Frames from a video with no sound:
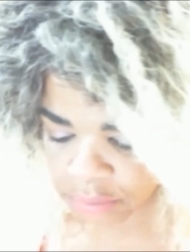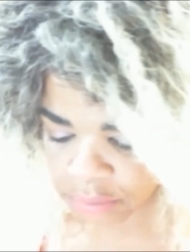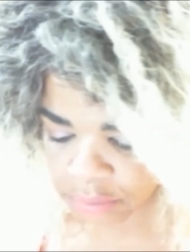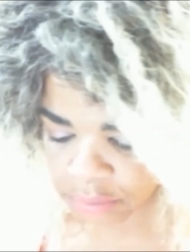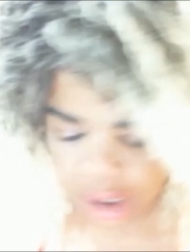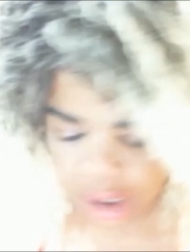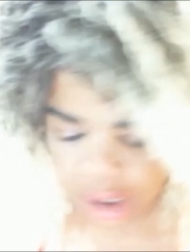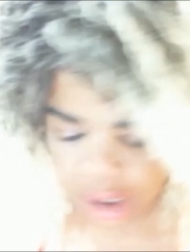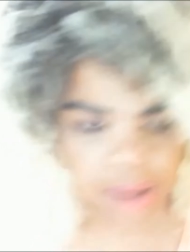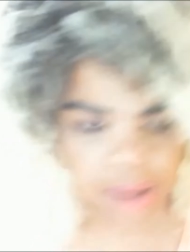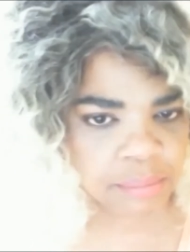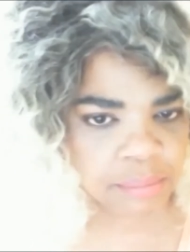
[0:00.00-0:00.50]

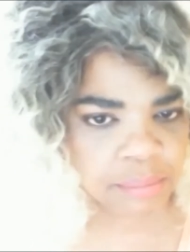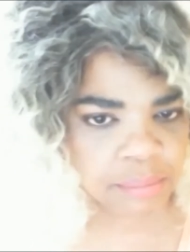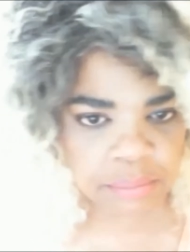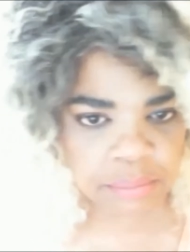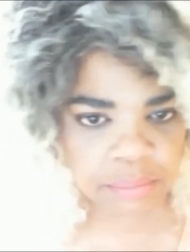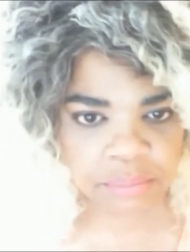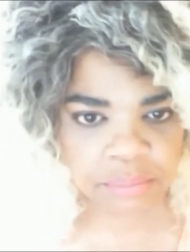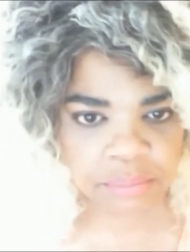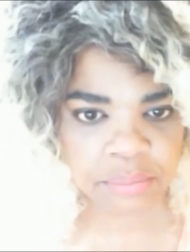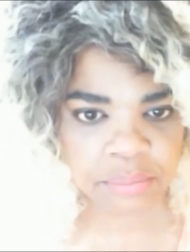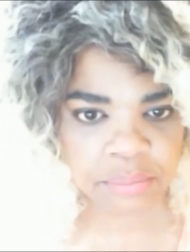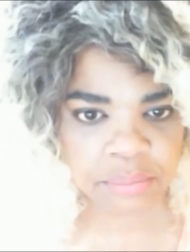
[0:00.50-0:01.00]
yeah,
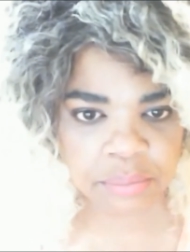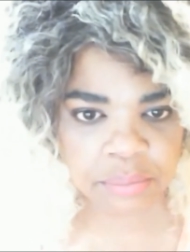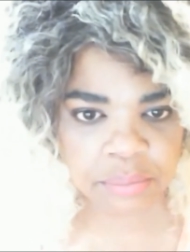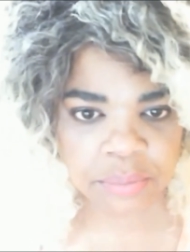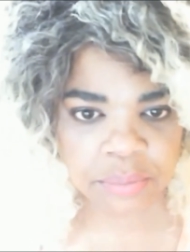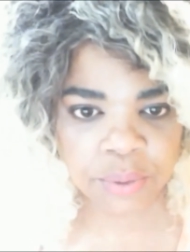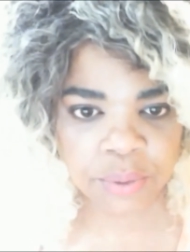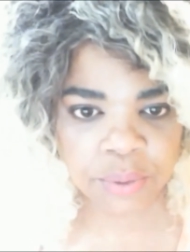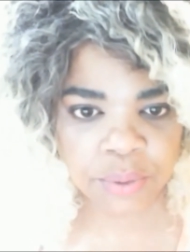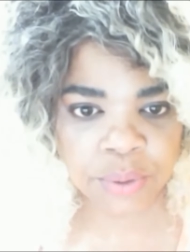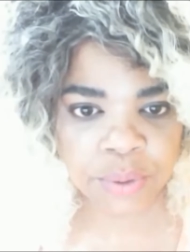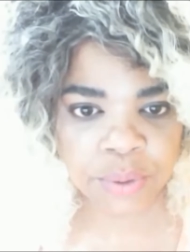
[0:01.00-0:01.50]

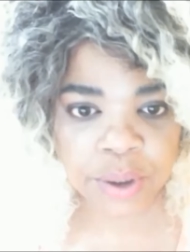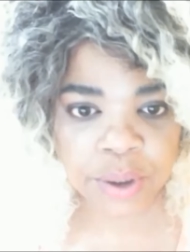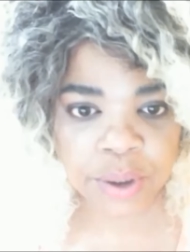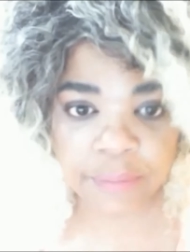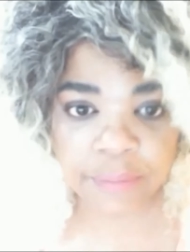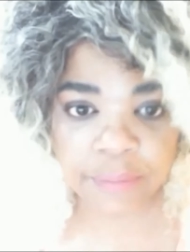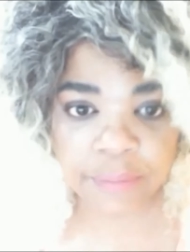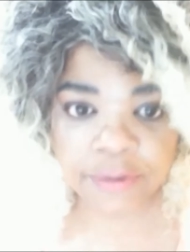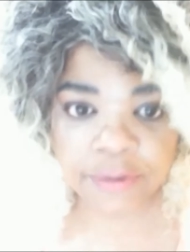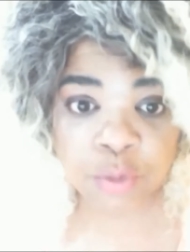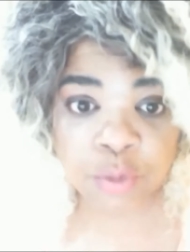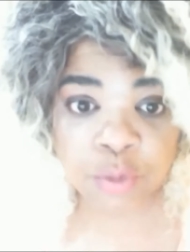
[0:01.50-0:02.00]
or
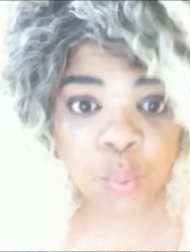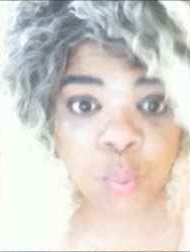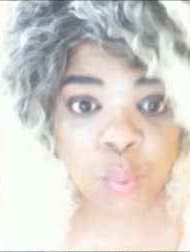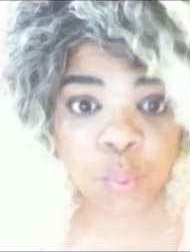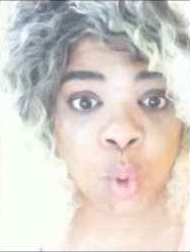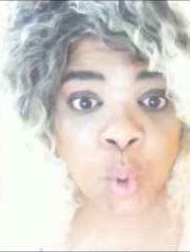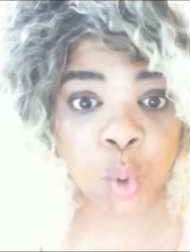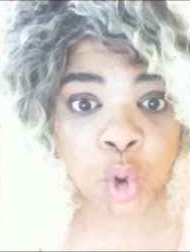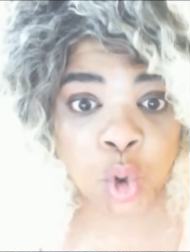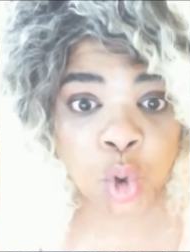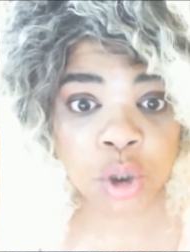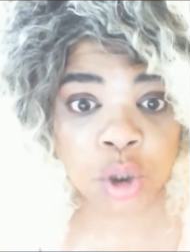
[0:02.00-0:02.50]
even your
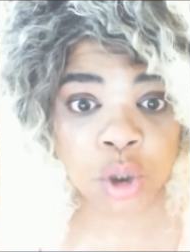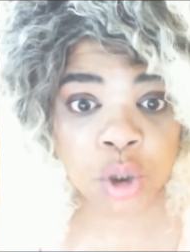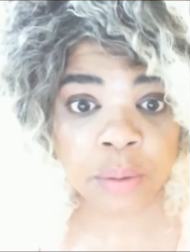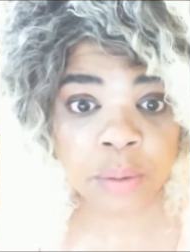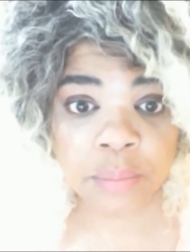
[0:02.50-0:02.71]
work,